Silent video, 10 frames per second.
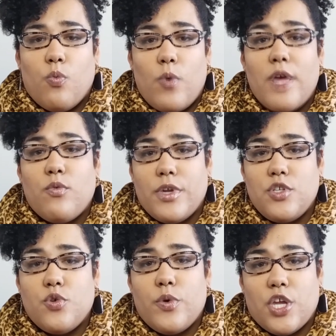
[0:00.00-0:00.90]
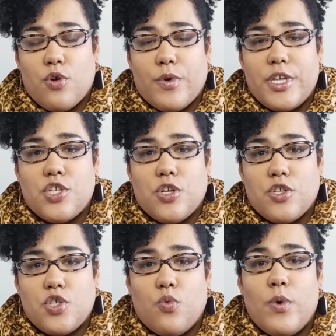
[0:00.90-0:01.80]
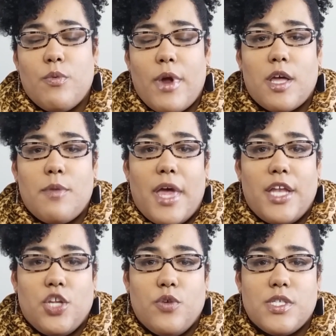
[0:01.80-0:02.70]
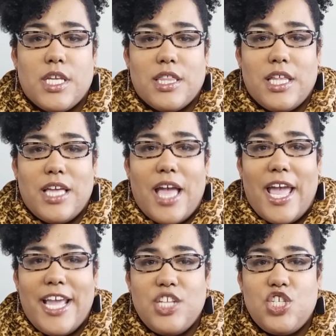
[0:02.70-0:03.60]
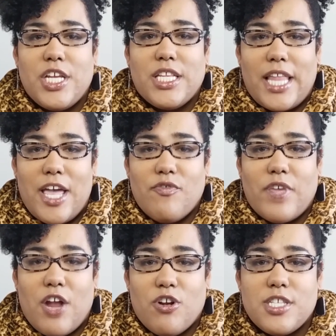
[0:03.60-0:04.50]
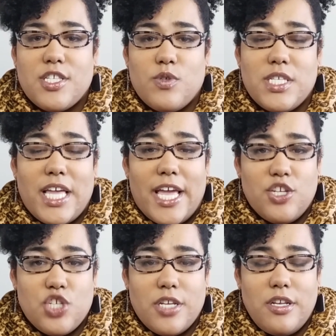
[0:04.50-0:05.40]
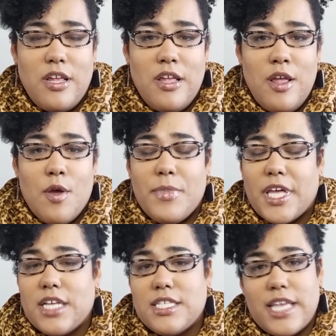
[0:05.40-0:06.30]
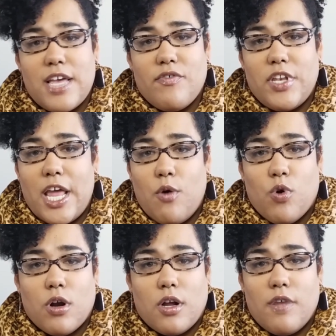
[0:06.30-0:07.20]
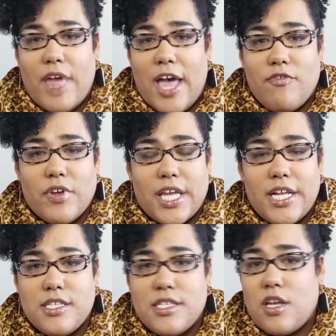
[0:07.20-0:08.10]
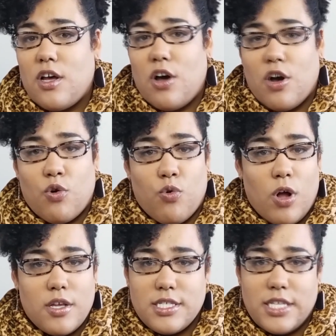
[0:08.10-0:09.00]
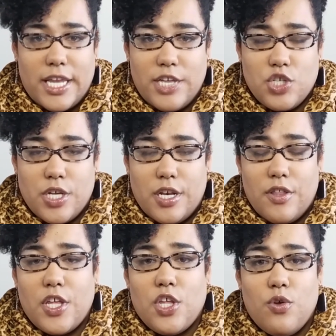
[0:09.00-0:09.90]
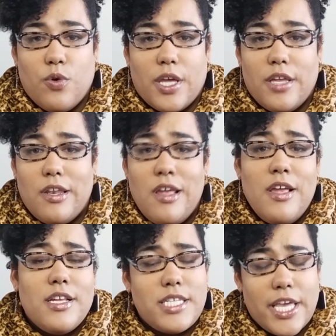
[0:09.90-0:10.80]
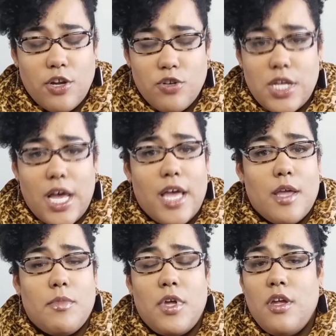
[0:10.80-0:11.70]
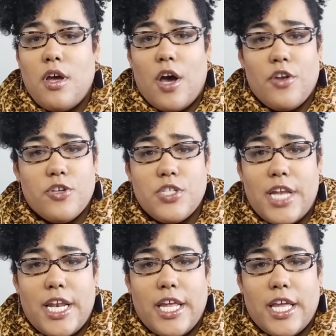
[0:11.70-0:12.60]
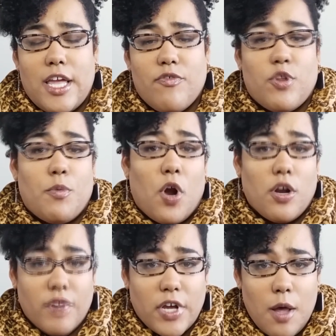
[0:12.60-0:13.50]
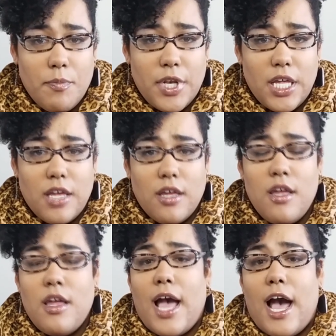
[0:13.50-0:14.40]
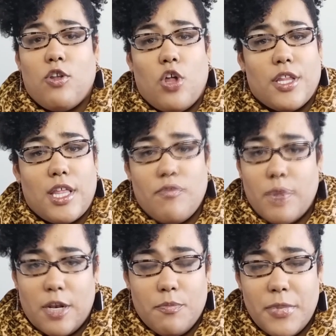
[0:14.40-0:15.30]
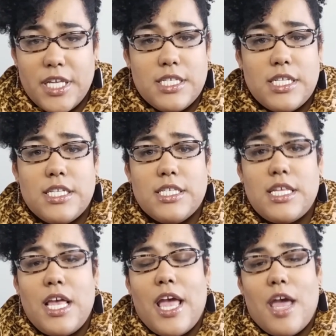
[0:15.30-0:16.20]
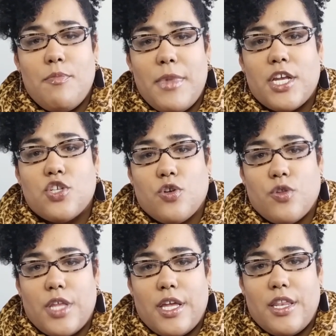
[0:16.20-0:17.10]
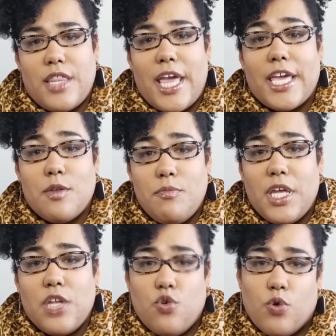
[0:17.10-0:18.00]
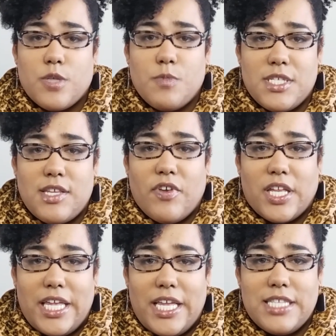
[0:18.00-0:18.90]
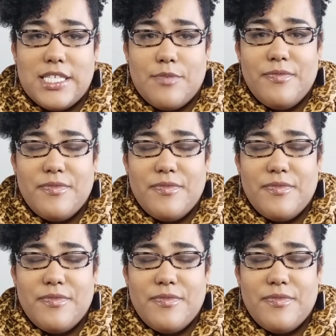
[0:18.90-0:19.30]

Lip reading: When doing your research, we recommend using the Aging Life Care Association because they have a network of advocates across the nation that you can take your time understanding if they're part of a company, how long they've been in business, and make sure that they can meet your specific needs.